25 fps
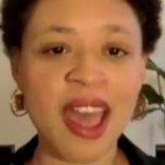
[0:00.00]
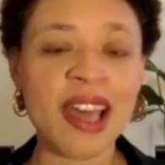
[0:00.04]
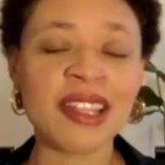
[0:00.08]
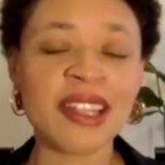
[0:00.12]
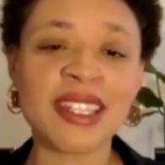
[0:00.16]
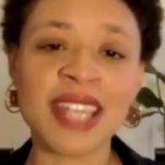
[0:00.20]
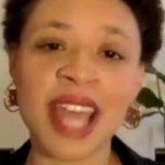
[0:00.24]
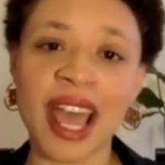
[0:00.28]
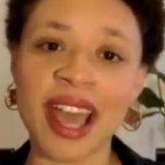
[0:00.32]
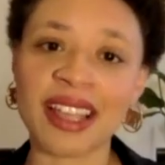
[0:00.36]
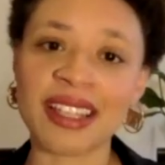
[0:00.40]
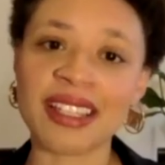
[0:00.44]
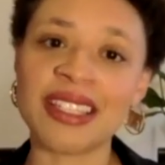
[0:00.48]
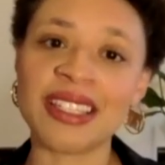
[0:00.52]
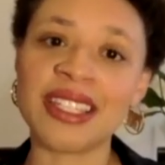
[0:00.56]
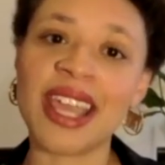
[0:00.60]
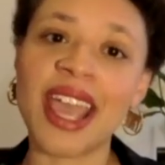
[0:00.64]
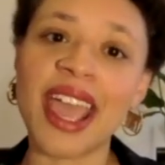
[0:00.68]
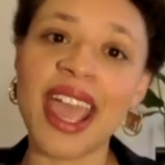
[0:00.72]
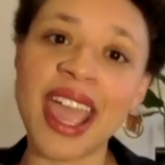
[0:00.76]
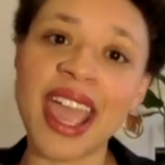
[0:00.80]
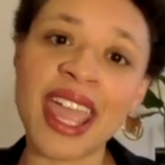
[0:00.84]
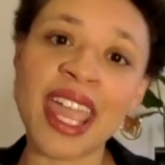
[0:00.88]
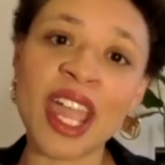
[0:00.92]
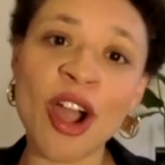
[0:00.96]
Text
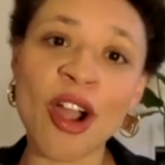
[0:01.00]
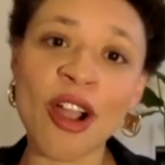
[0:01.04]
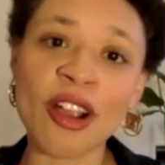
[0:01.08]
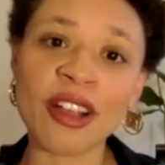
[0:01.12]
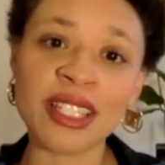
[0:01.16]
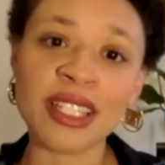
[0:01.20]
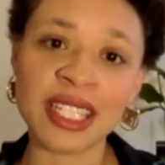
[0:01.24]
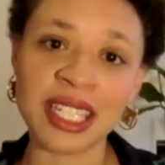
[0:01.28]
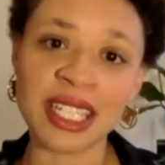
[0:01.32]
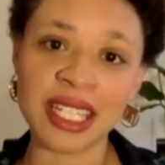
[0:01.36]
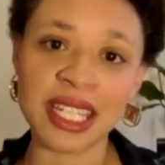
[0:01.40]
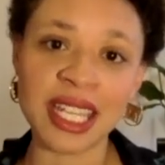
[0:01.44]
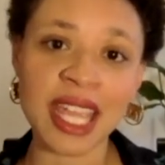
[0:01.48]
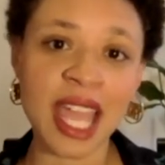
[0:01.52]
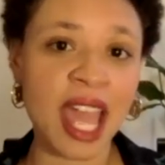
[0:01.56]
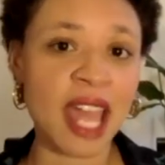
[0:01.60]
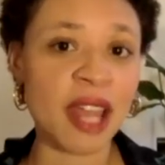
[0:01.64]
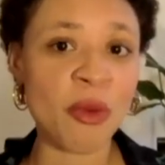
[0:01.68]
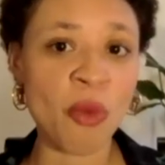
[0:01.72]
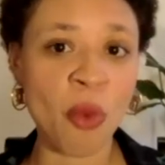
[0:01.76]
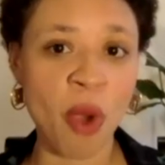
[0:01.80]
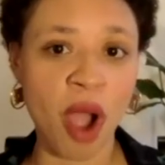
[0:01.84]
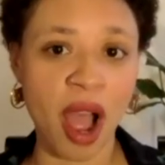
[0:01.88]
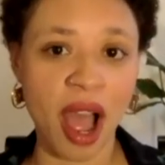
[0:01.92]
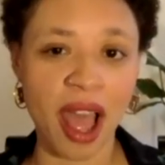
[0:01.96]

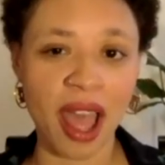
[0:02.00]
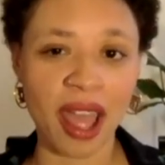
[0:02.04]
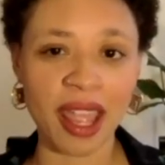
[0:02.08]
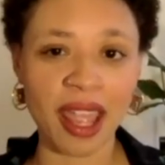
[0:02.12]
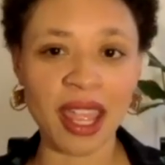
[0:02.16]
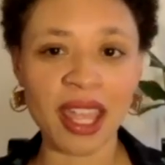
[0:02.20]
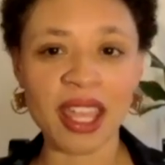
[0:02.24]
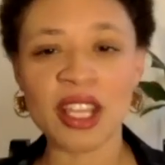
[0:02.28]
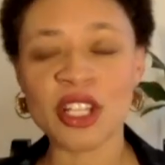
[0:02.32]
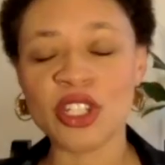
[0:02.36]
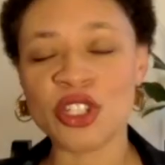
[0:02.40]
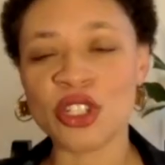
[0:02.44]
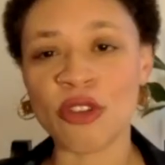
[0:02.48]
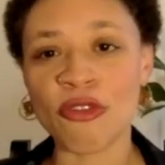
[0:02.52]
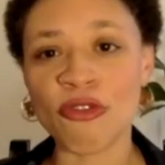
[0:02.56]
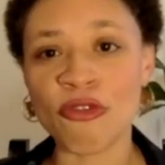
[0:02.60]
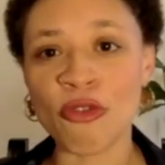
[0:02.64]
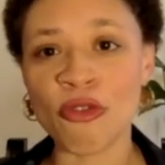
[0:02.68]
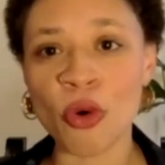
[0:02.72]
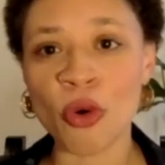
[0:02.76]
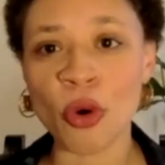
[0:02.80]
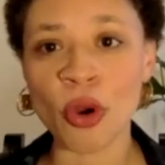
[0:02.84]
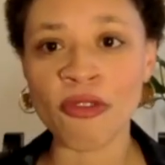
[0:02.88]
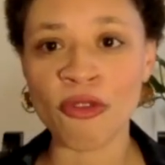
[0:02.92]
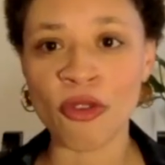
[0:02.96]
ARTNY to
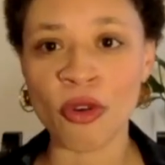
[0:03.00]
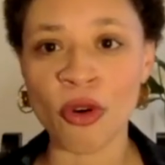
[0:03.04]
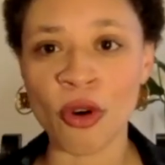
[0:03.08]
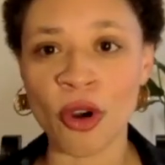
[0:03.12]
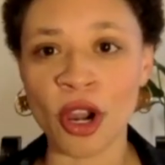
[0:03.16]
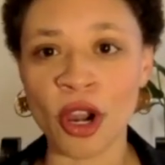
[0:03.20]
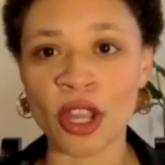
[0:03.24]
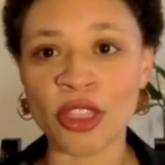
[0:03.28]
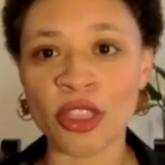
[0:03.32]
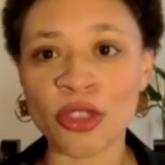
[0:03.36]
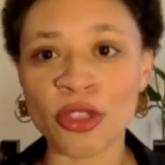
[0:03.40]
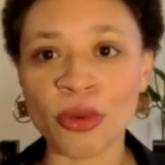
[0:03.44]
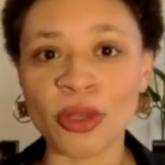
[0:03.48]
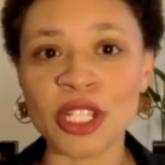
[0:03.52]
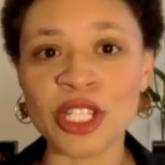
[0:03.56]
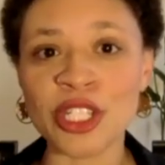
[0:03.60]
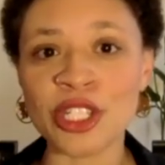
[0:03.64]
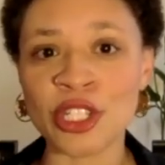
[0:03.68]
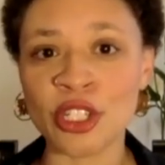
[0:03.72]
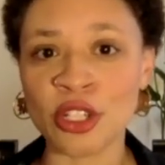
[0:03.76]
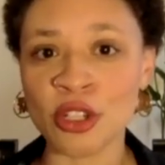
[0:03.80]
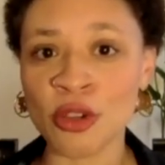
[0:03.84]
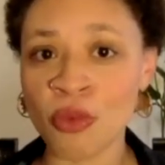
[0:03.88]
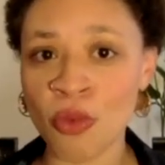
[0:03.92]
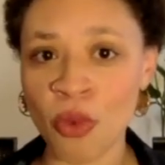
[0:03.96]

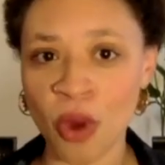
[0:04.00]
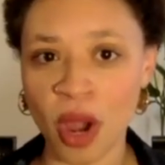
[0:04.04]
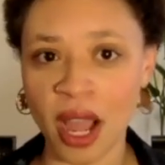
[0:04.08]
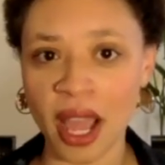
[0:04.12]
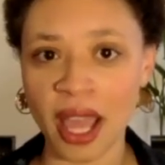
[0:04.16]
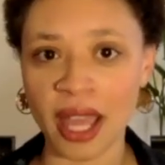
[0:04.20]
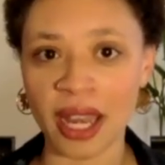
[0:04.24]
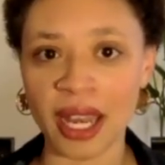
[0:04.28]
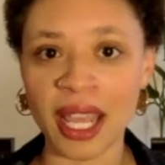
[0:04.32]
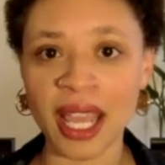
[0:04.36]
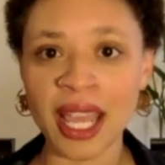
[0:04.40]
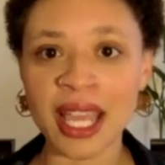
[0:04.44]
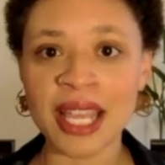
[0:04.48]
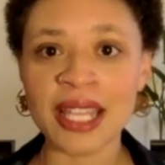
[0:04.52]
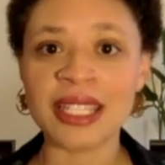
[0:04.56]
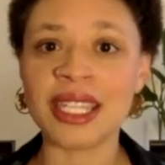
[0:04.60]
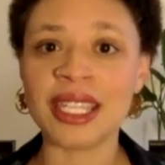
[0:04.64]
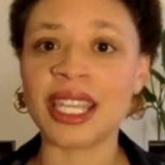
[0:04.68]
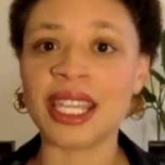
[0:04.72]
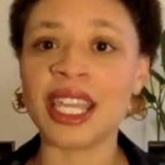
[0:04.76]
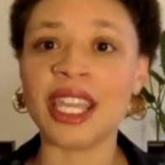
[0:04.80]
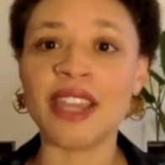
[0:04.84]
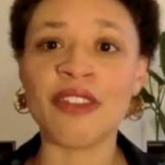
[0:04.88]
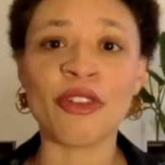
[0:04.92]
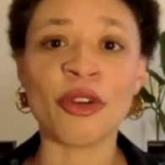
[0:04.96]
44321 to
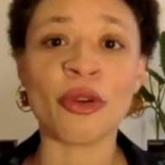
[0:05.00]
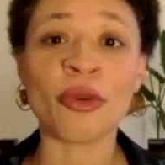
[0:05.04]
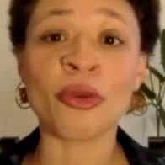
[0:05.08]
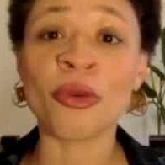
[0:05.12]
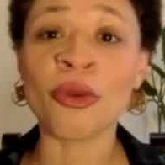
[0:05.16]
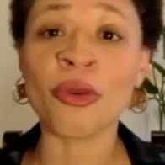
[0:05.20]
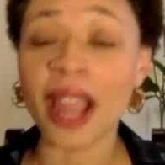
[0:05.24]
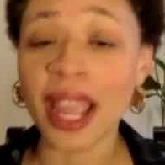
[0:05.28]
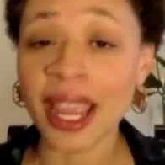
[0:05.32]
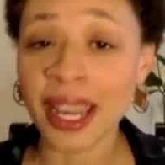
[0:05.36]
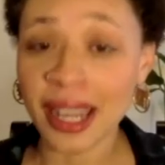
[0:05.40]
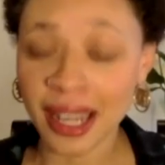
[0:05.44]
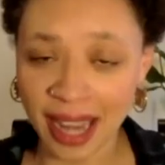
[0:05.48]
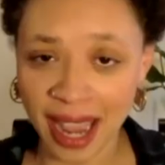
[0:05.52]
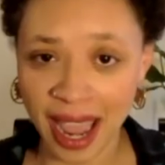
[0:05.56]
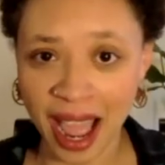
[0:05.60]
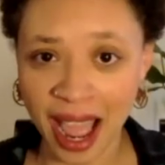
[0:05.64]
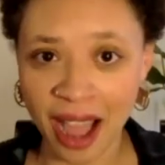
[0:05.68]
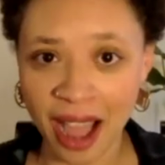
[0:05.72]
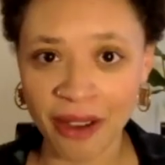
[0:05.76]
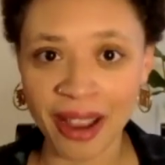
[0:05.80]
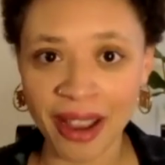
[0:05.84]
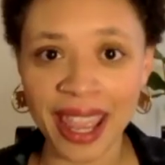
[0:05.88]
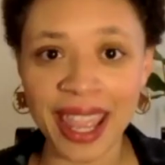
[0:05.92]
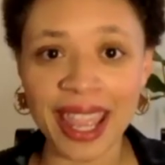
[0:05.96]
give right
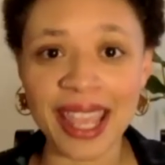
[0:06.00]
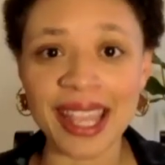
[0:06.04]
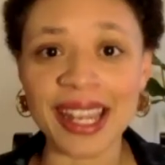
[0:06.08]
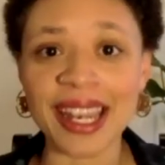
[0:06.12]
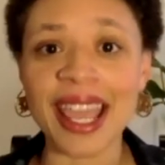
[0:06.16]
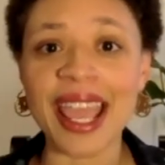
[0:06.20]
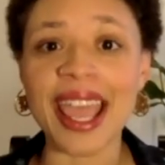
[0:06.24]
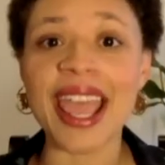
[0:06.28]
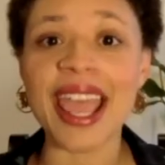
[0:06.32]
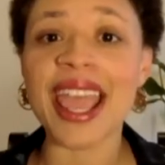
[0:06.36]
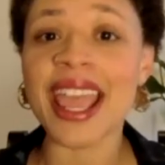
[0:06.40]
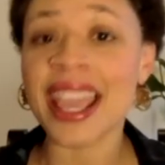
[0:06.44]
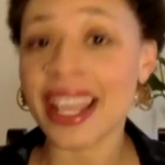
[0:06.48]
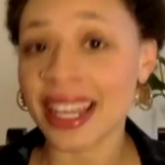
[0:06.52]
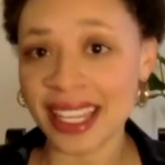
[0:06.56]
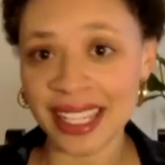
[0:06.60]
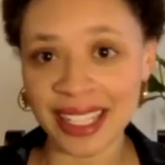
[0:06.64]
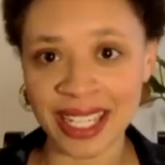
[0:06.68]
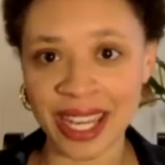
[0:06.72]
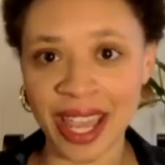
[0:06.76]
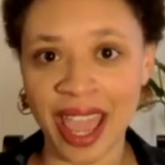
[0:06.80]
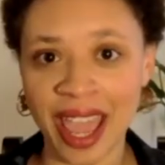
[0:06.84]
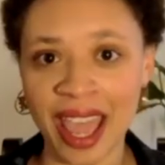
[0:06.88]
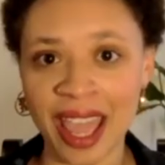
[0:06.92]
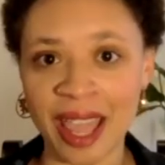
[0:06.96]
now and
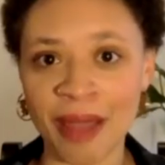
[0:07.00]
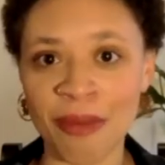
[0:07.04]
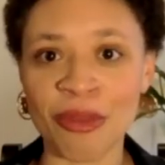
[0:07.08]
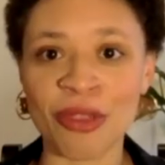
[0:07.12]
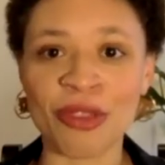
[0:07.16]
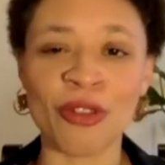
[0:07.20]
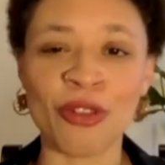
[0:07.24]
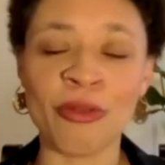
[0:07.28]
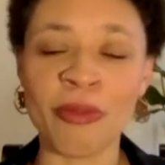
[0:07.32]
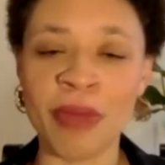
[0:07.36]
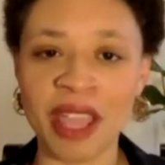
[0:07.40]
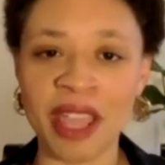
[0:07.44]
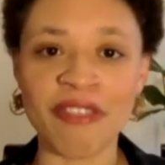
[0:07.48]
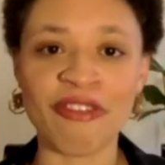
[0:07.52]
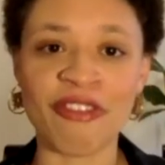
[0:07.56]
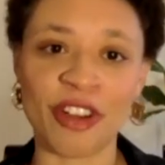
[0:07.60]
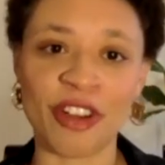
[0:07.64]
anytime through May